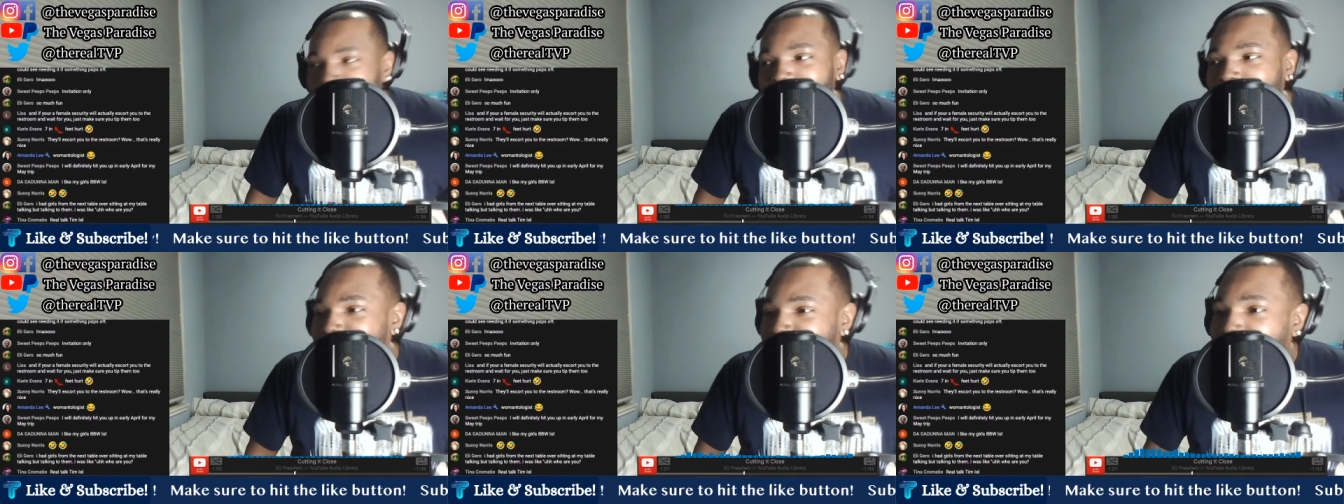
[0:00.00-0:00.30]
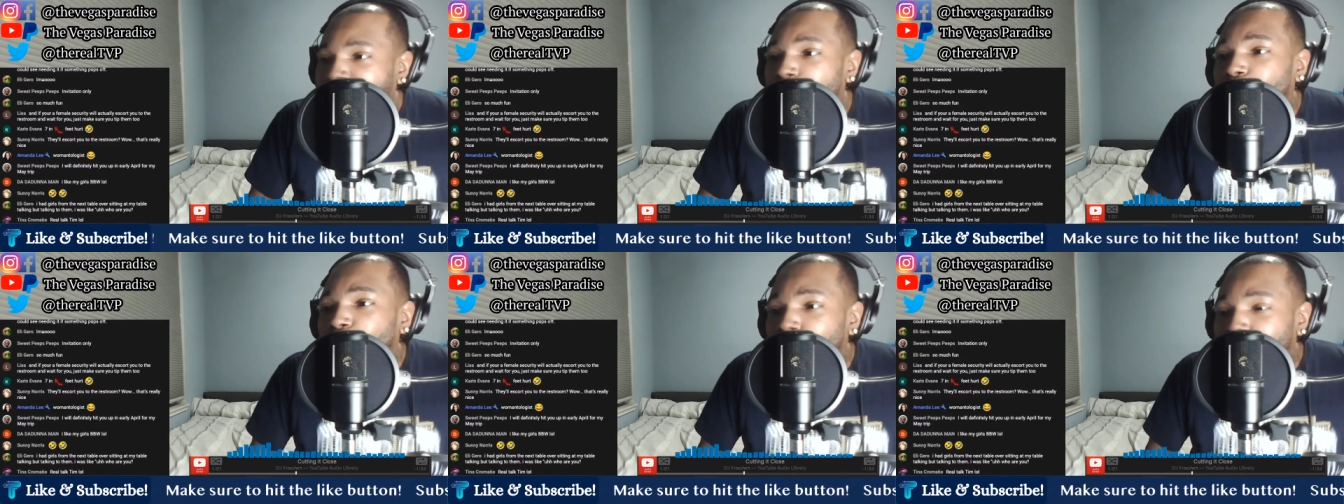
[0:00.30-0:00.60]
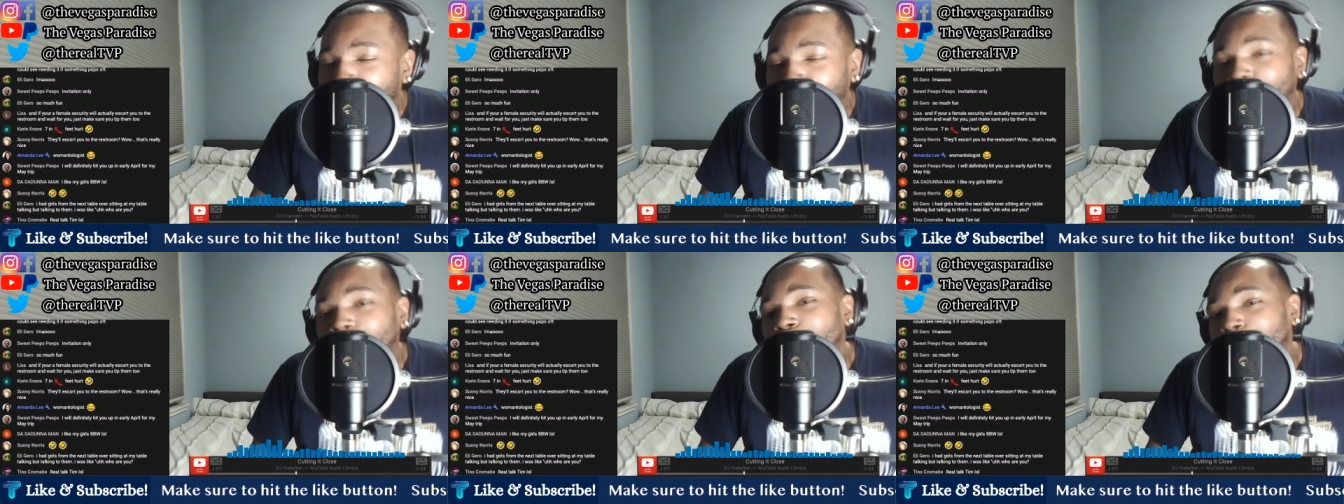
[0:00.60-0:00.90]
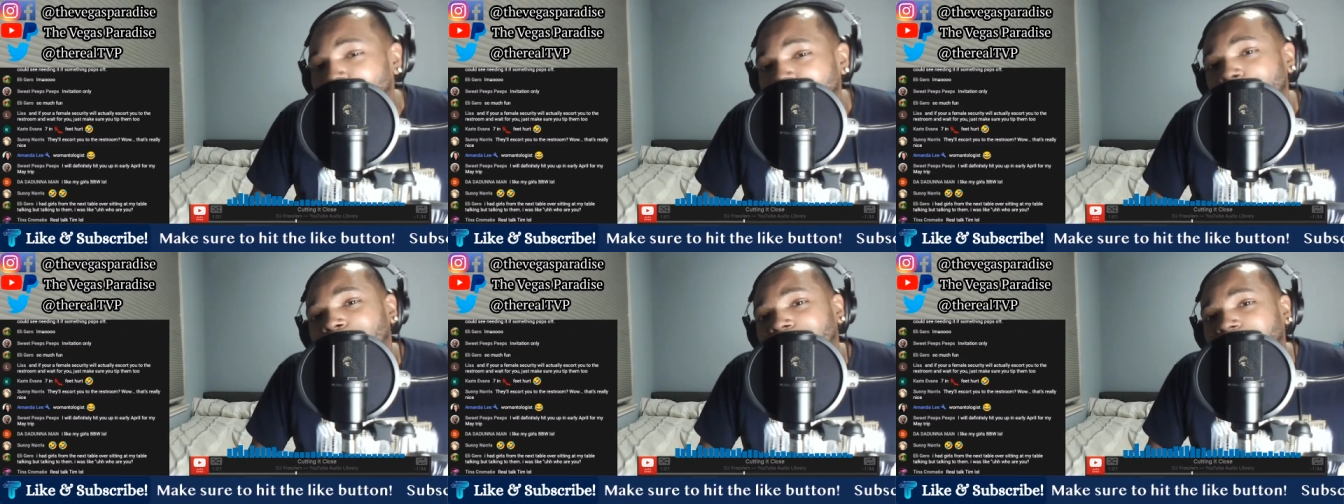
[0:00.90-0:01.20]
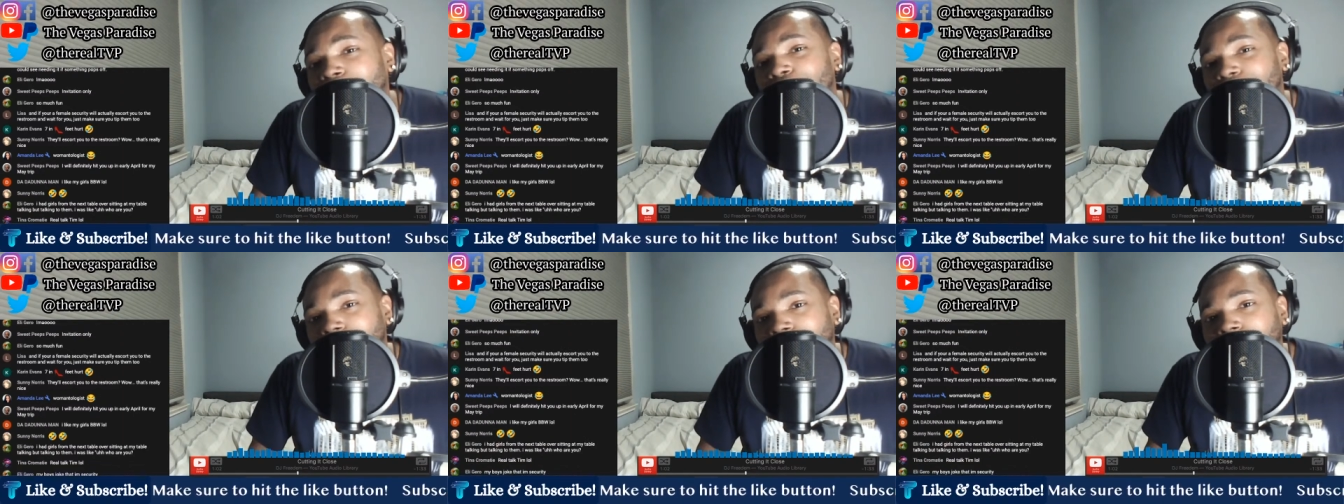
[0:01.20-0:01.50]
they will throw people
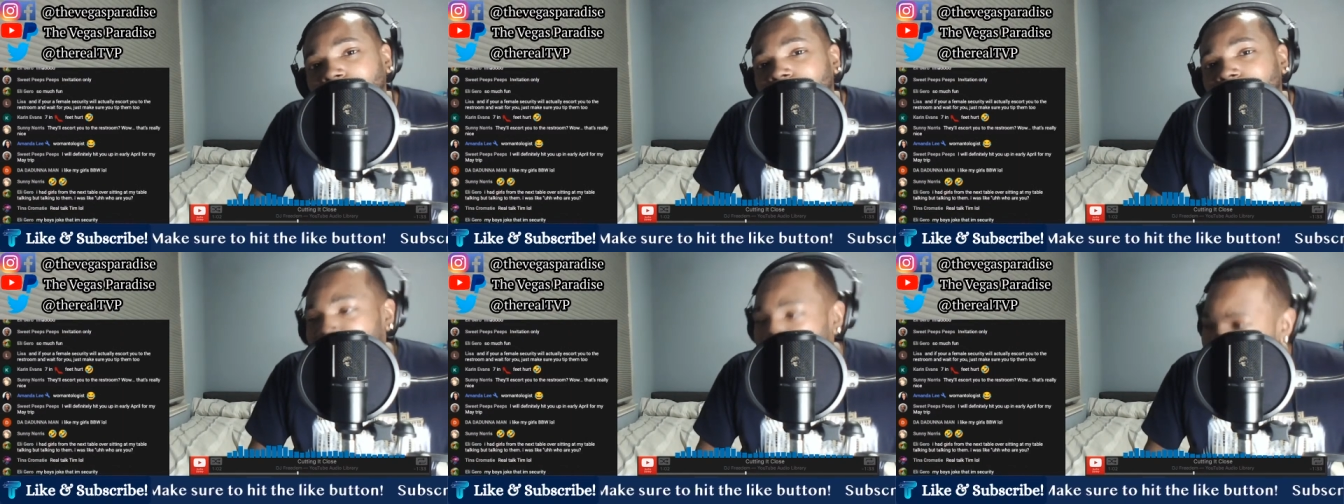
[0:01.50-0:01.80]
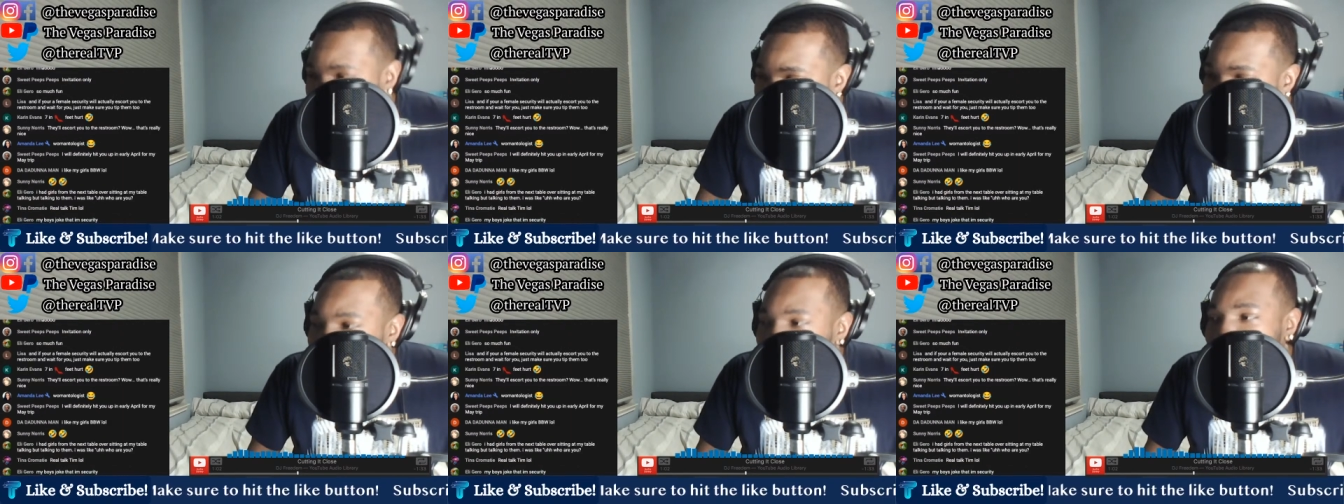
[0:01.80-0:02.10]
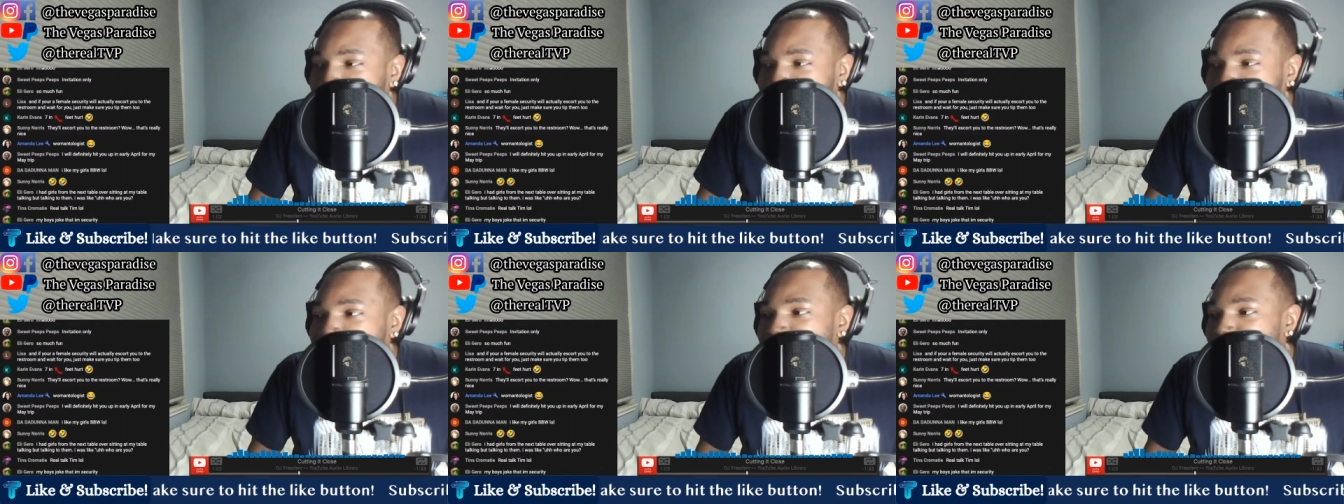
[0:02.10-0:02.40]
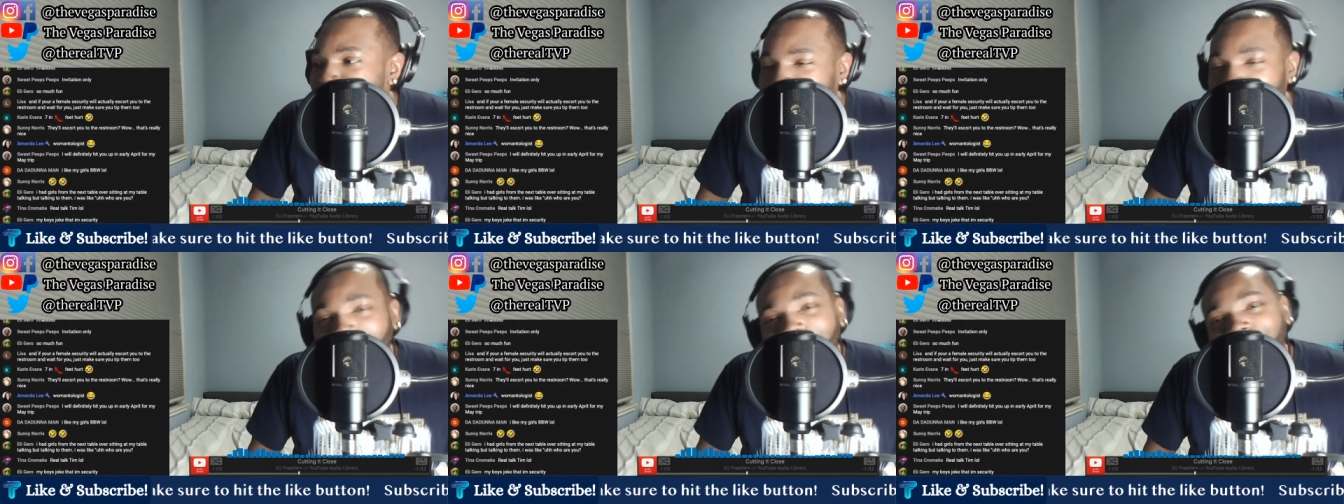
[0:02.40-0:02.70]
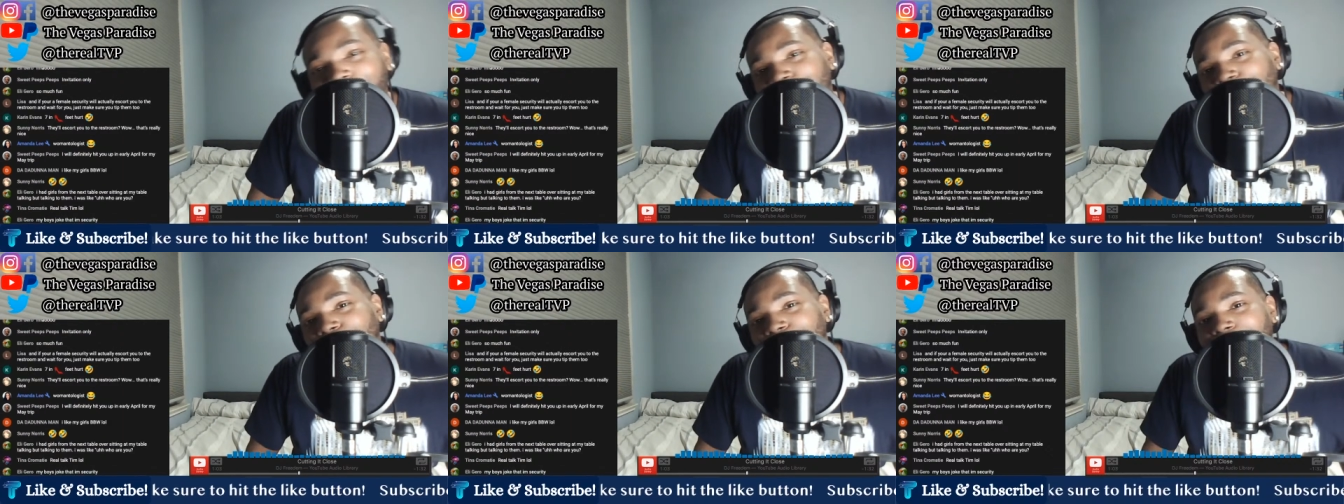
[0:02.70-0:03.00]
out the club before they let them sit at
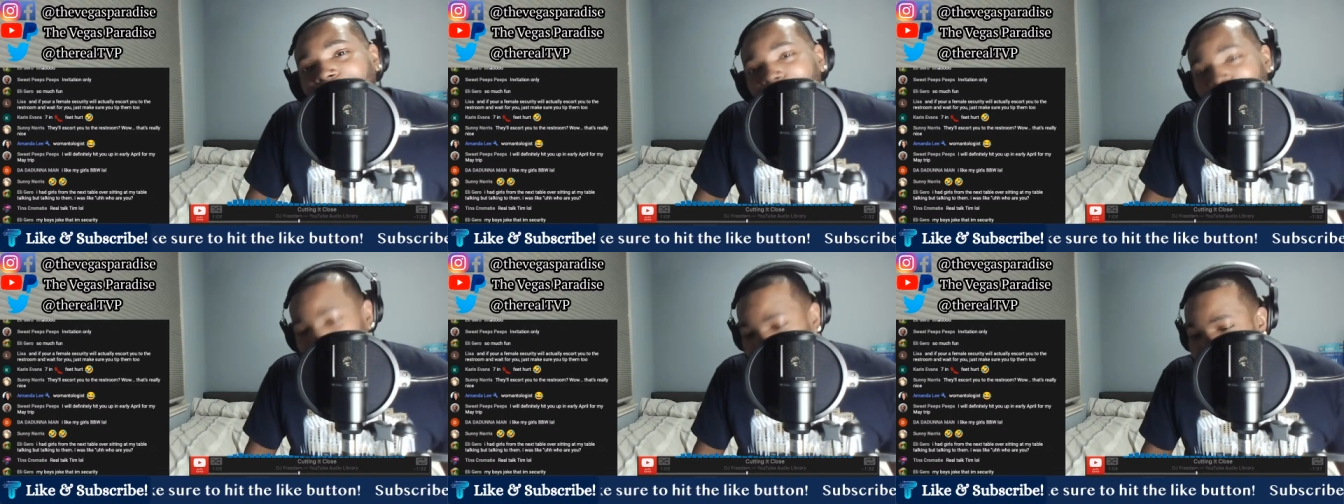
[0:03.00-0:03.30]
your table.